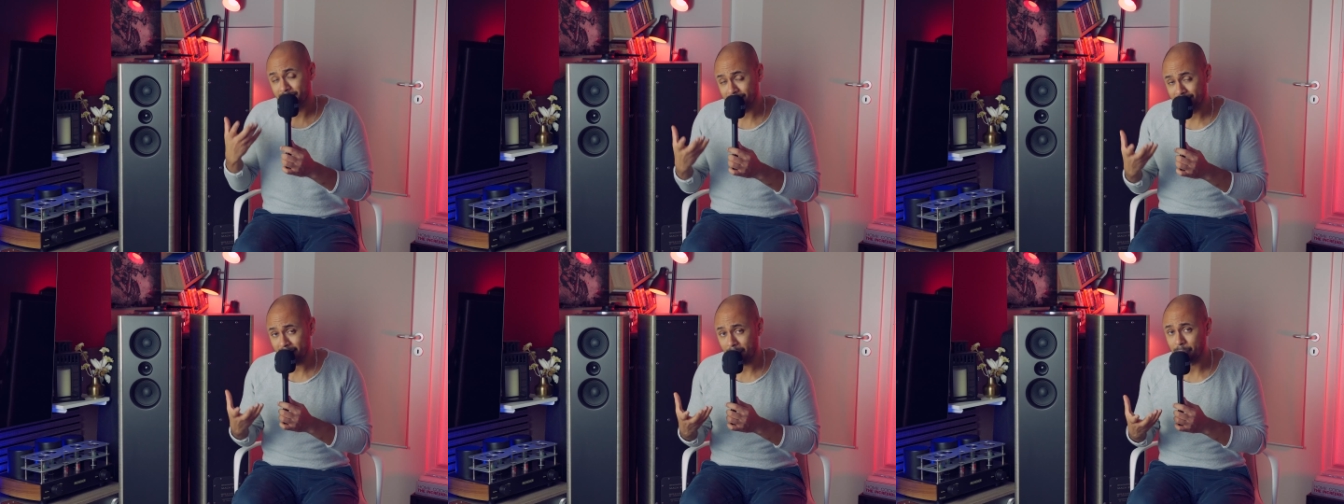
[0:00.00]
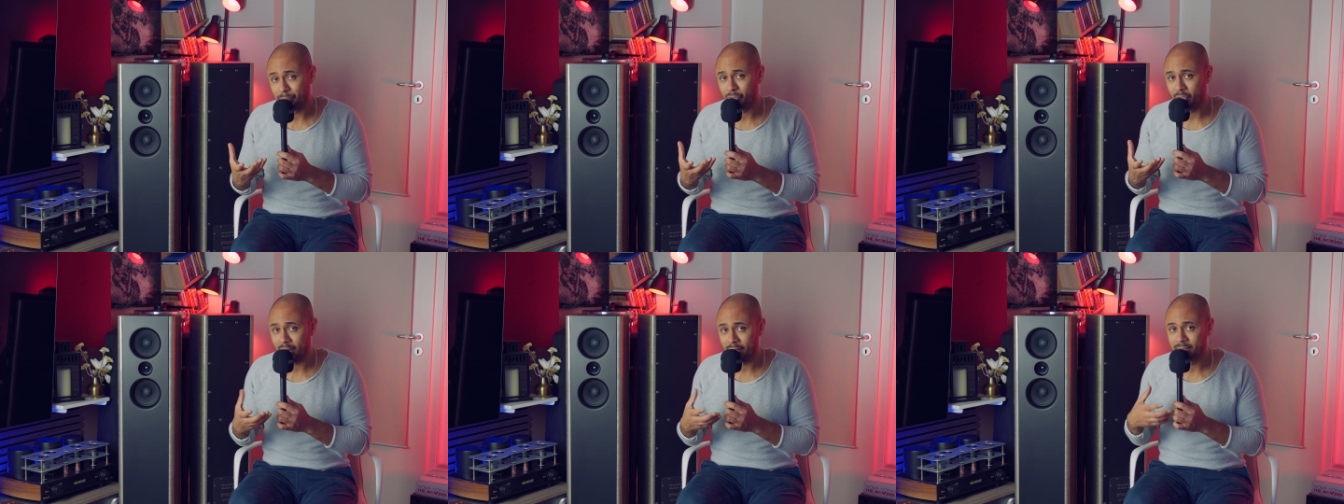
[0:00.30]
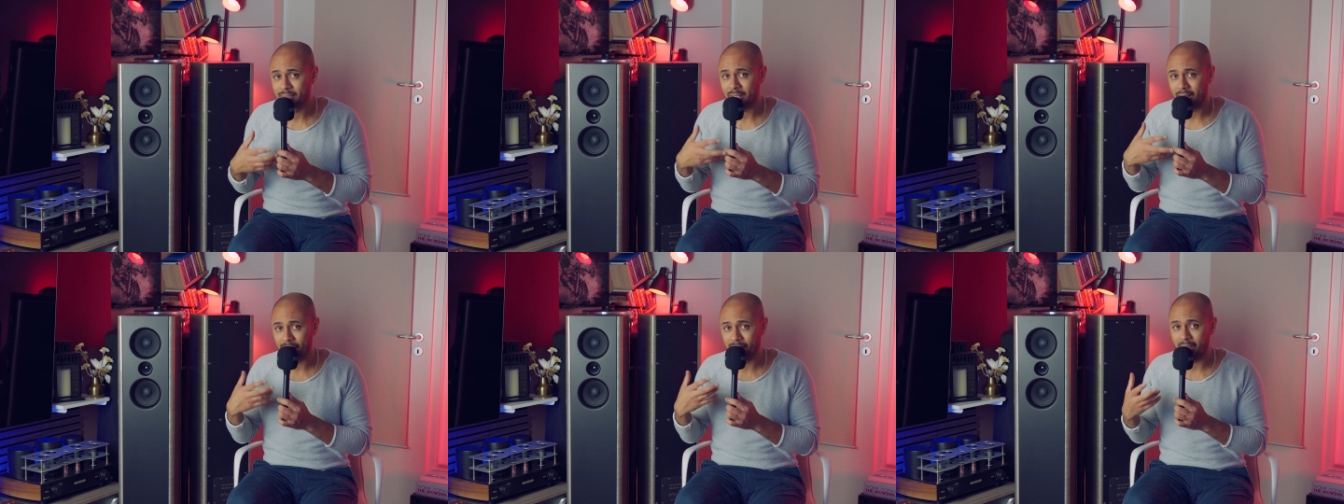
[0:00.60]
some
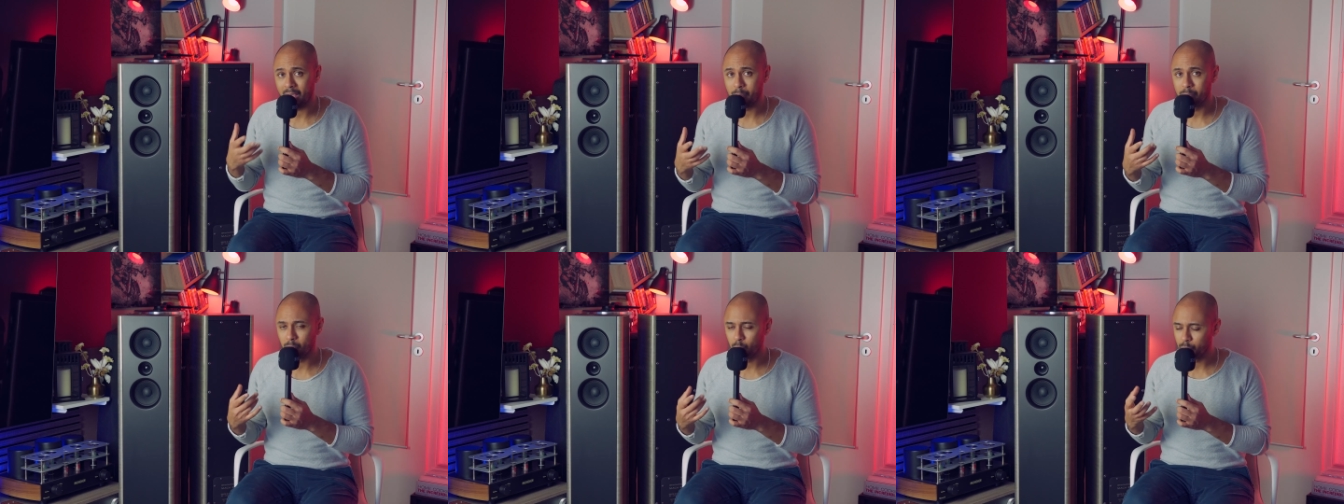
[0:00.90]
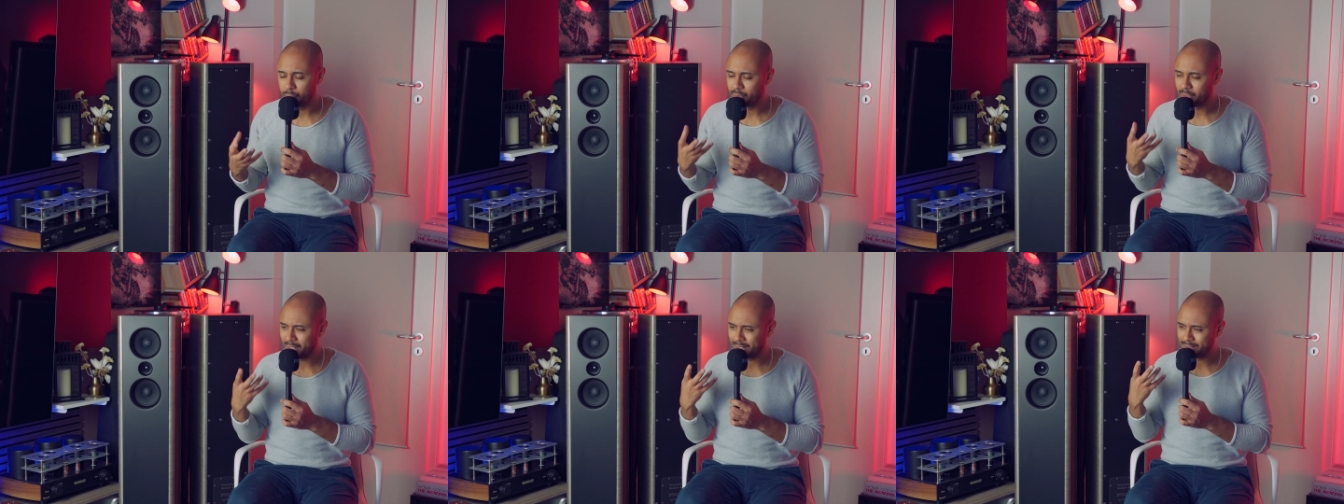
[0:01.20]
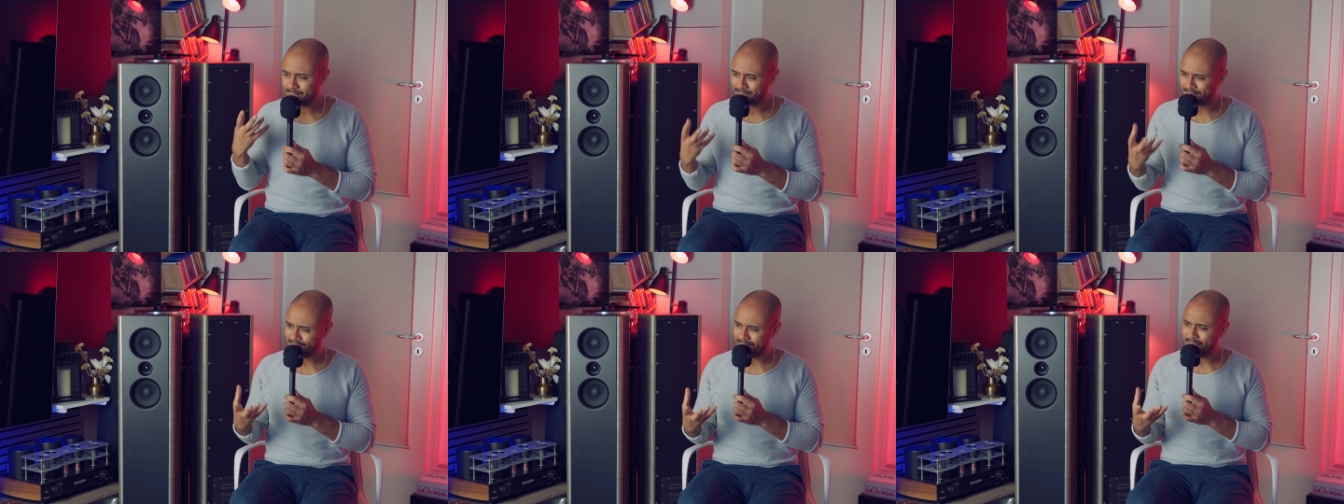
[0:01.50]
tracks are coming with
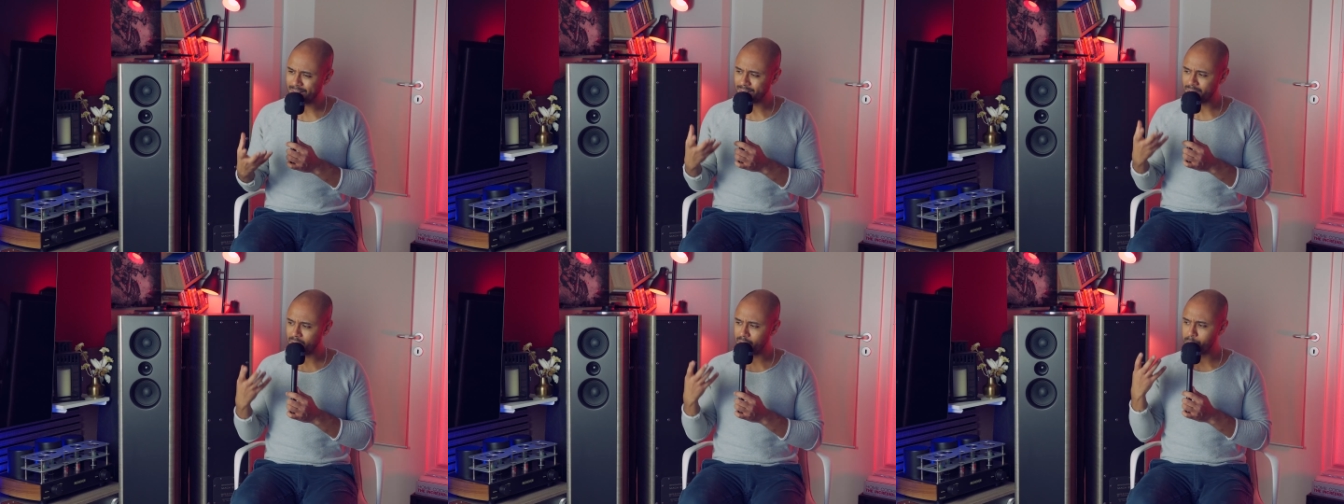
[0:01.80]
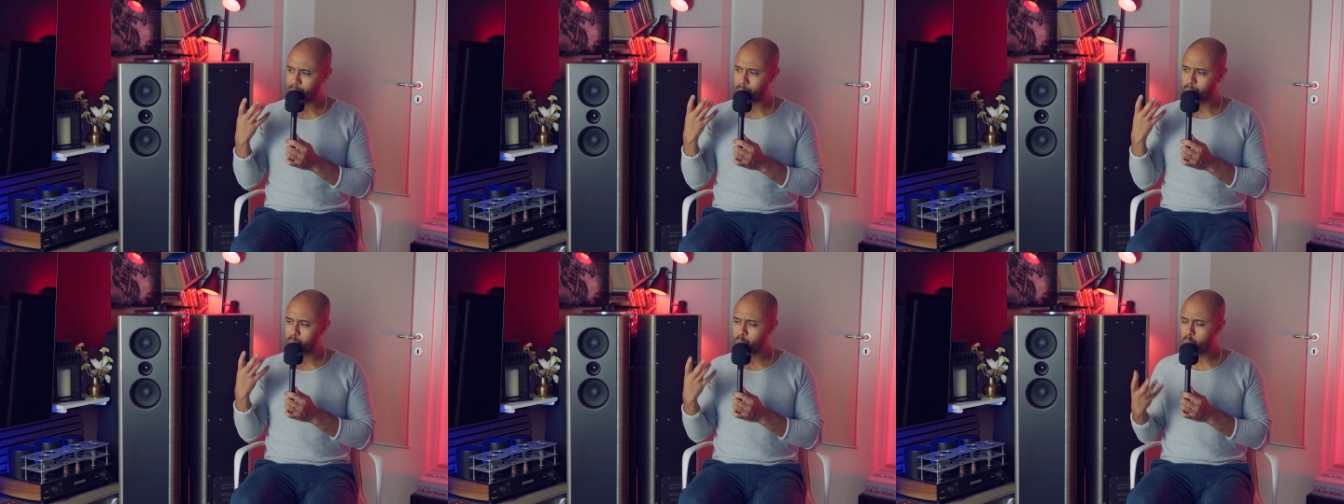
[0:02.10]
a slightly